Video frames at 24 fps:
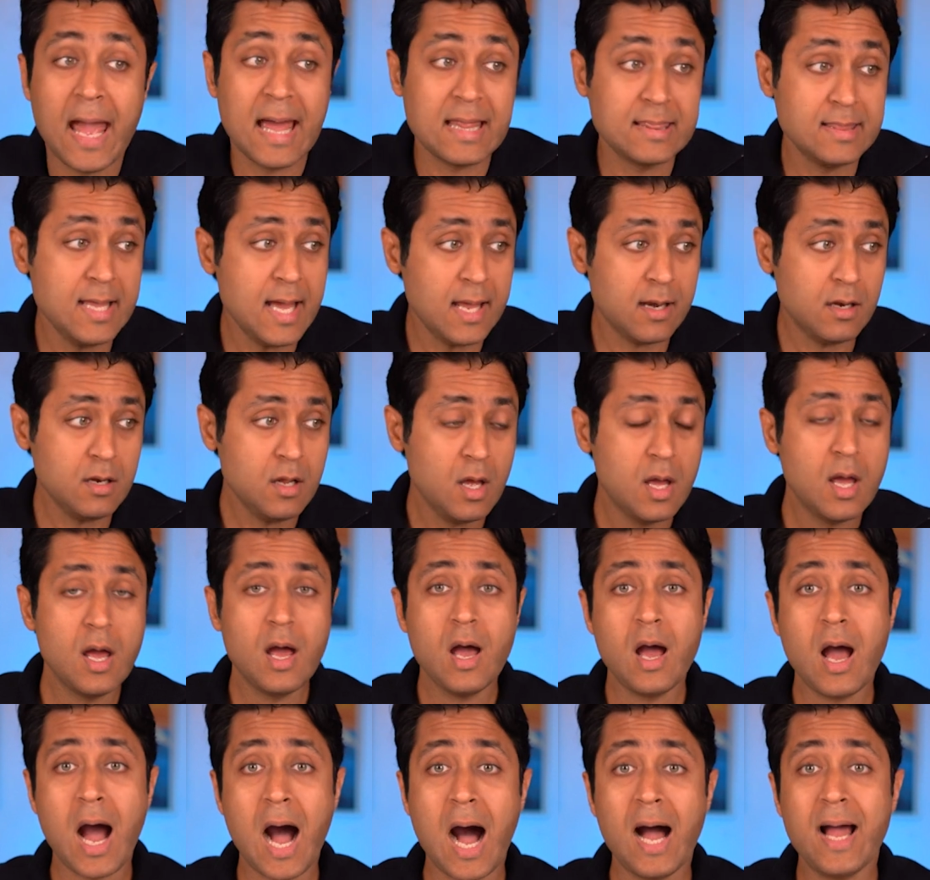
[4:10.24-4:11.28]
And then
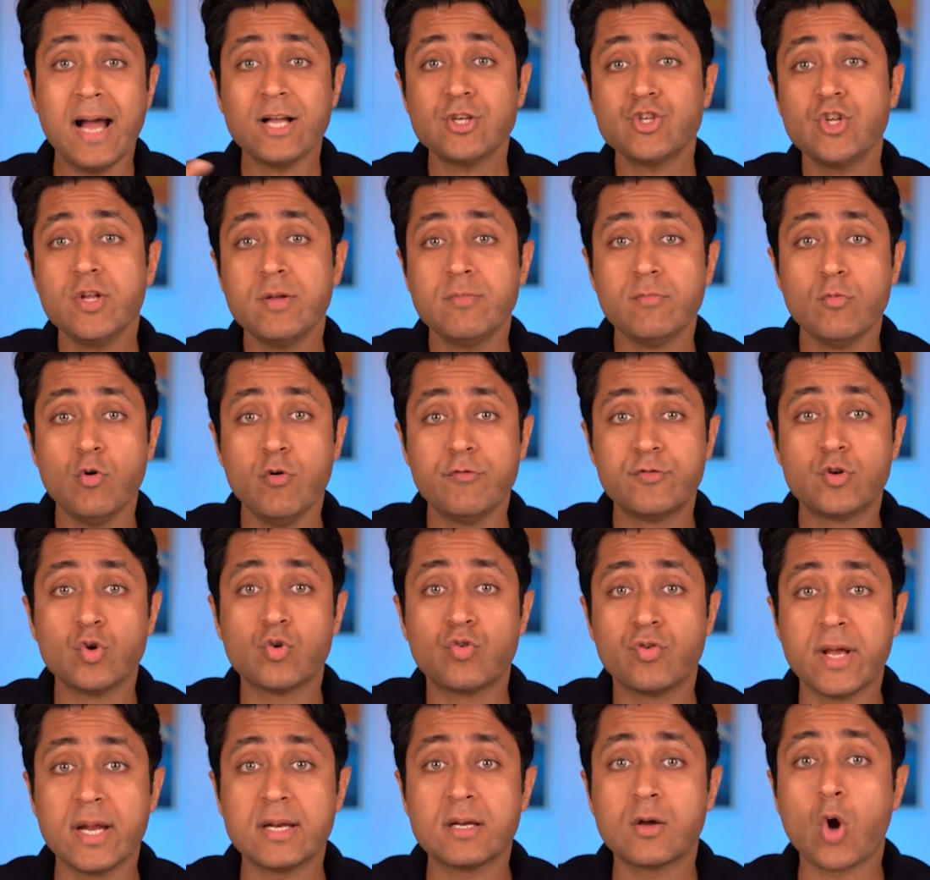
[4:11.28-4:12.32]
I actually moved to
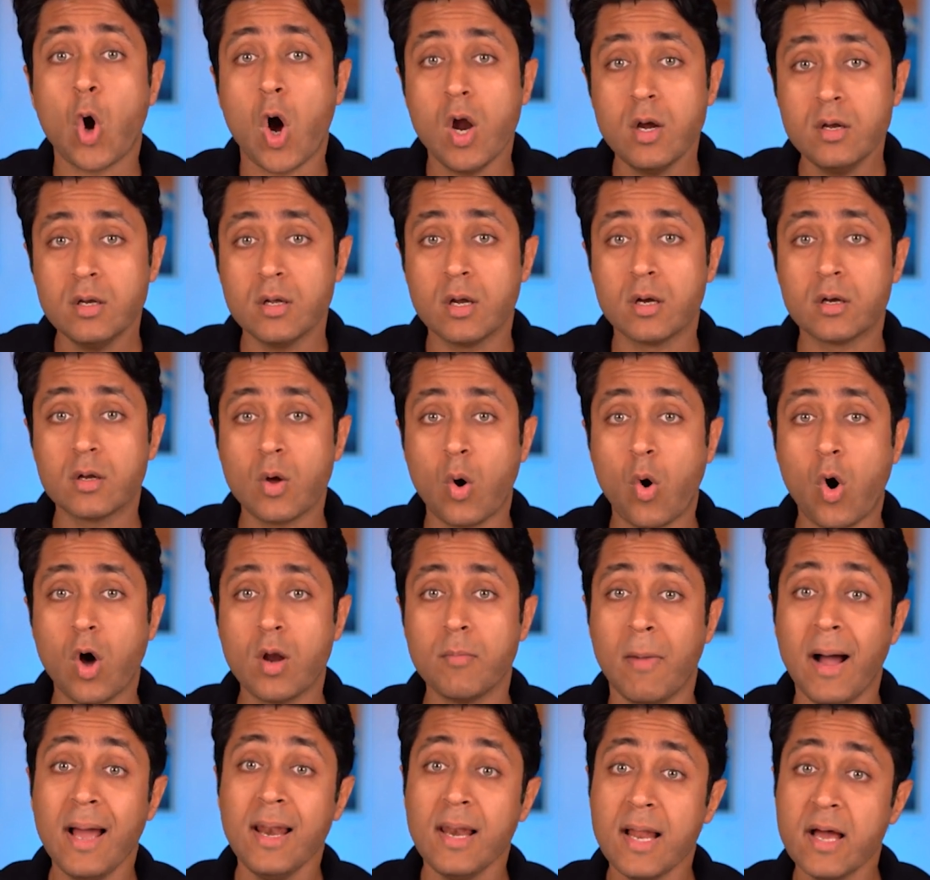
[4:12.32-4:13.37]
create content
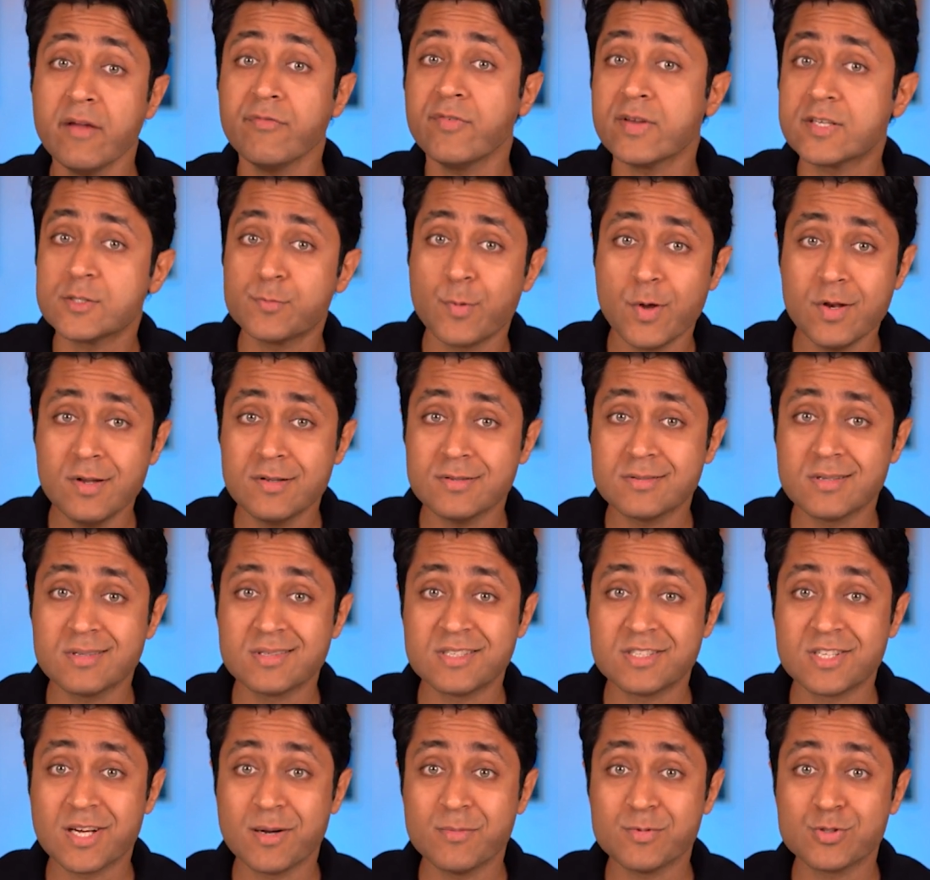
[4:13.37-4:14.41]
on my life experiences
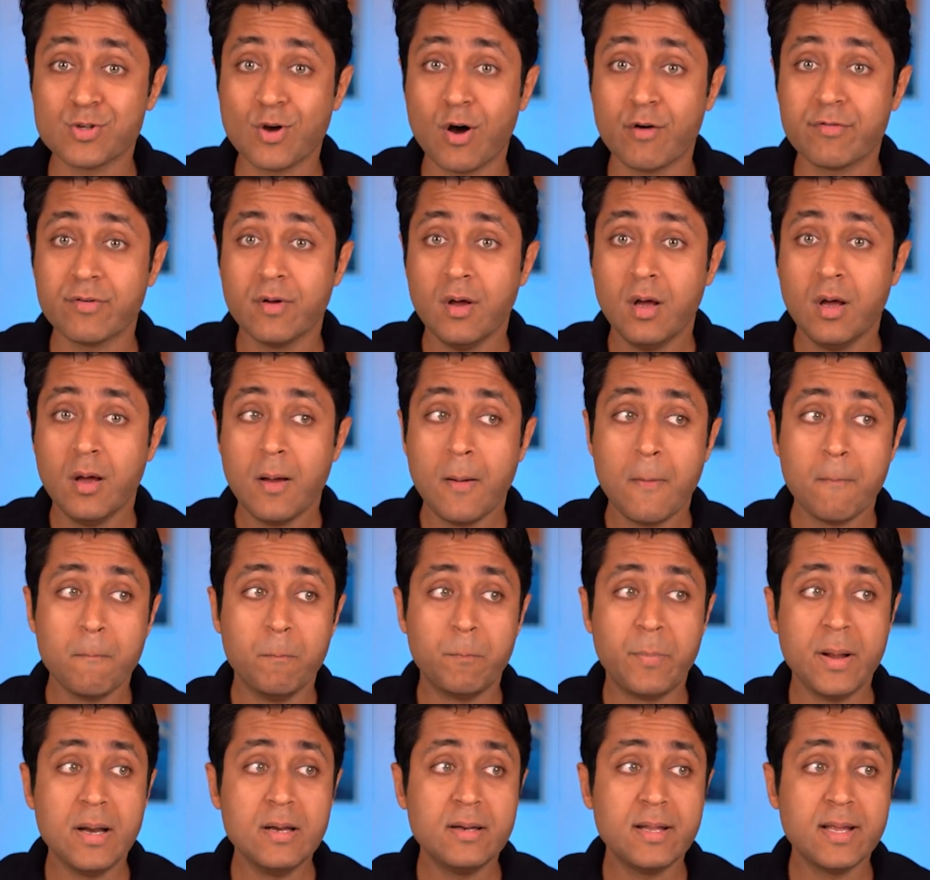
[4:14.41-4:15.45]
in terms of
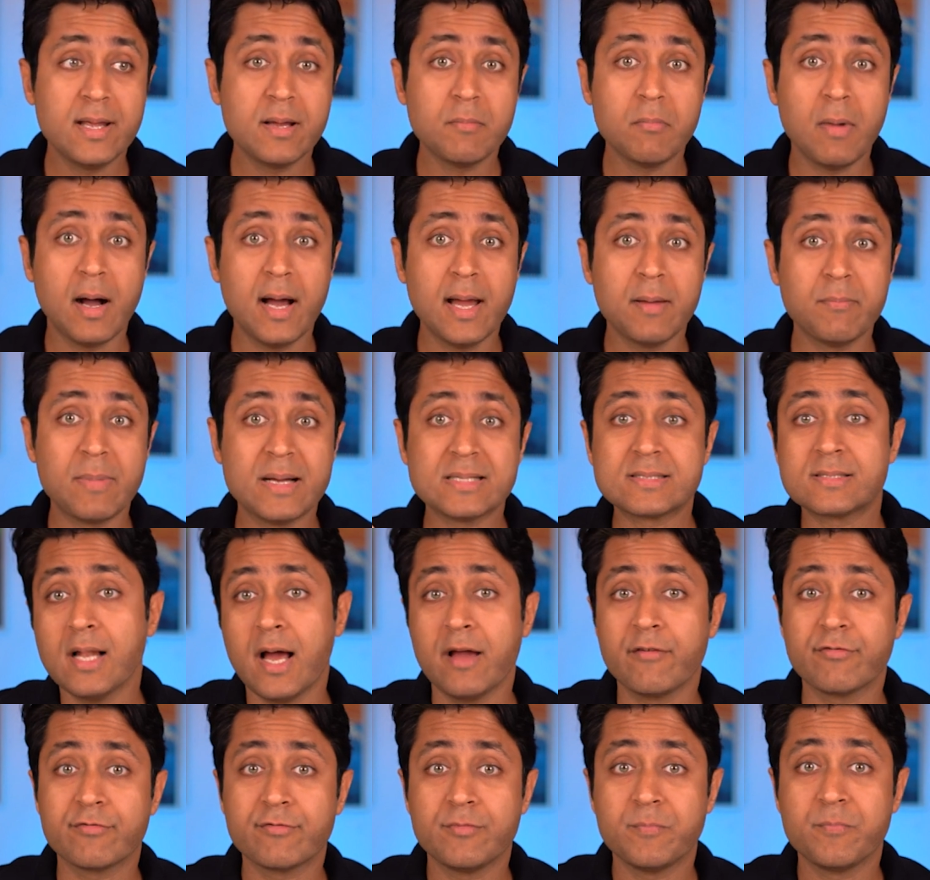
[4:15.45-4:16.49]
building my best
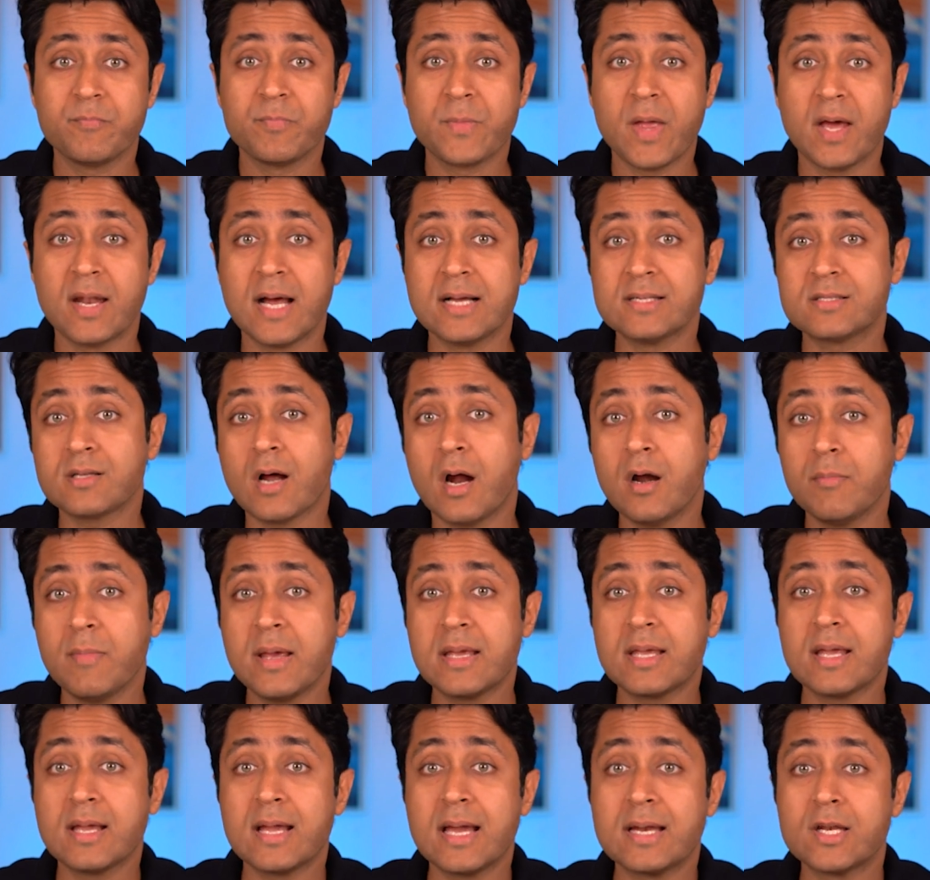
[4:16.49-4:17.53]
life. And I started
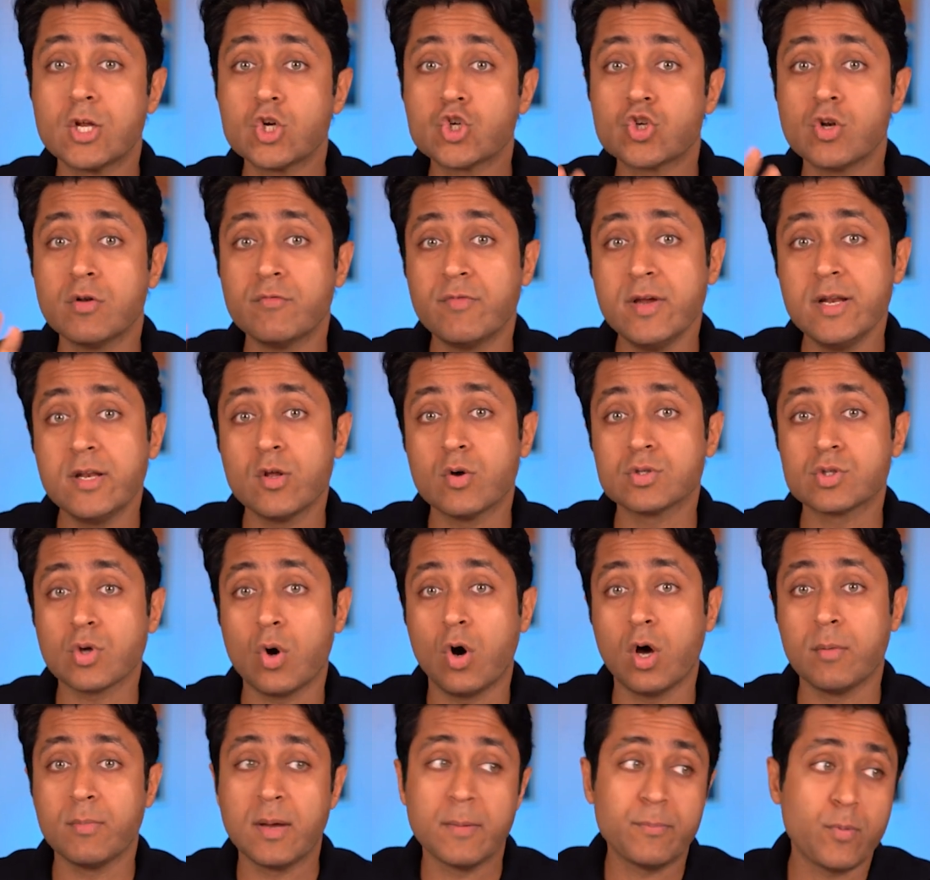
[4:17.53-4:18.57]
making additional videos
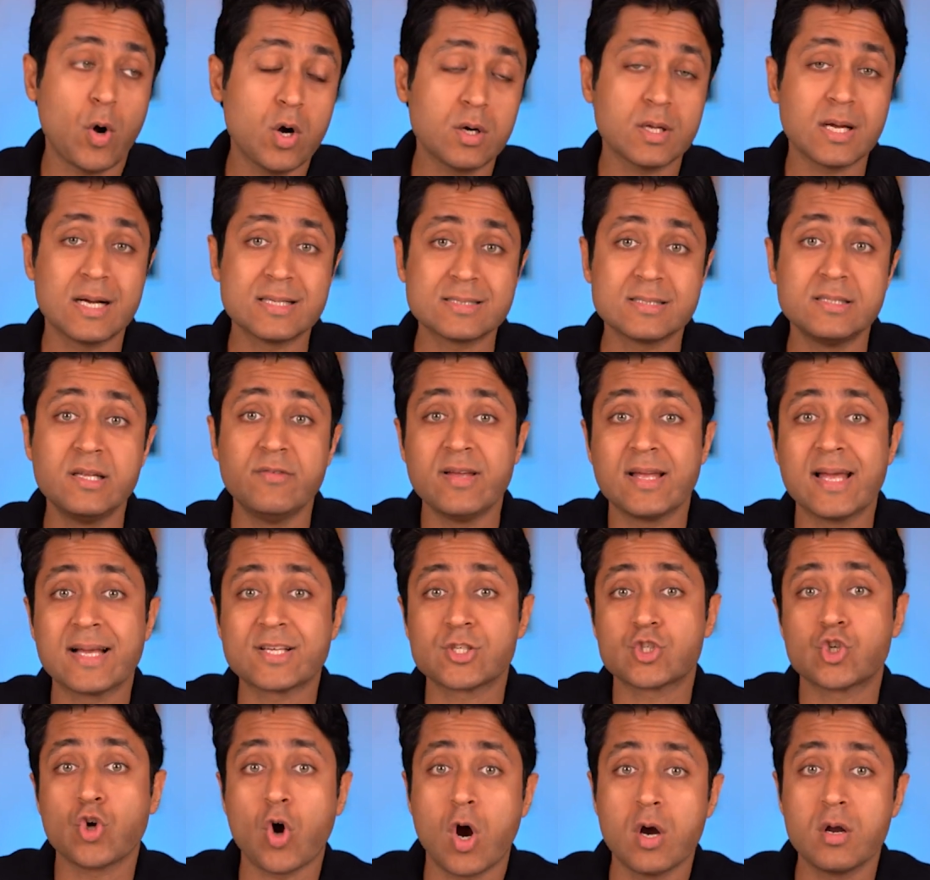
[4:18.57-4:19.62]
on my podcast, Living
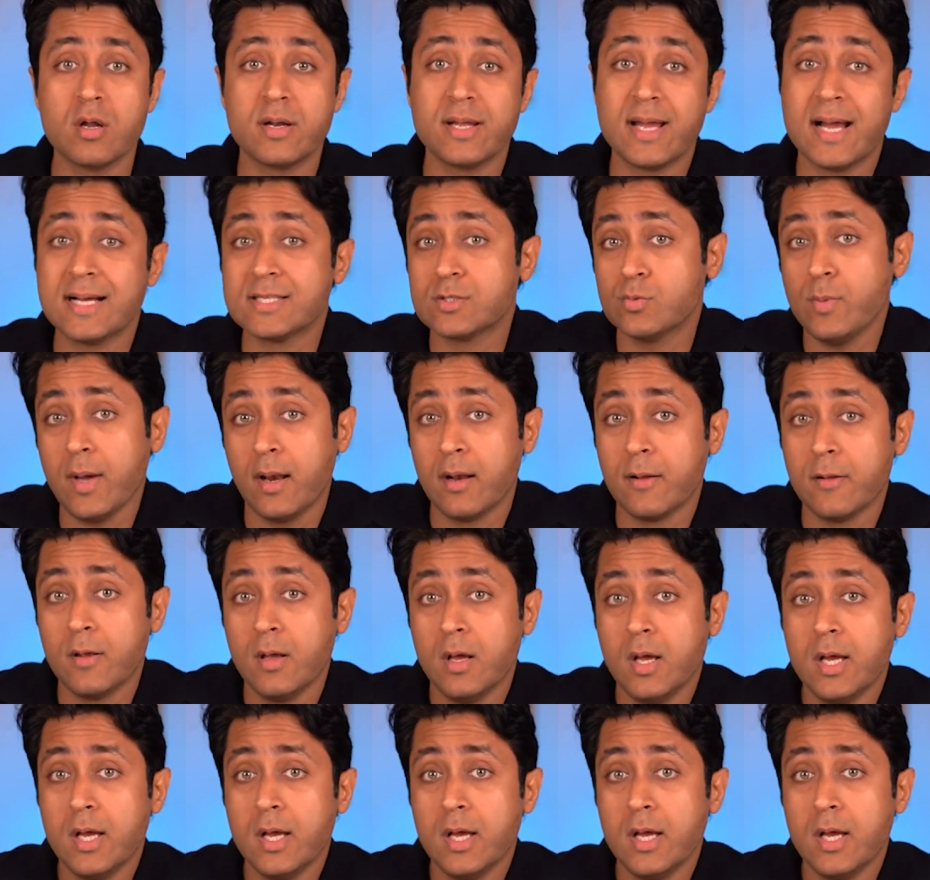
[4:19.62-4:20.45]
Extraordinary, as well.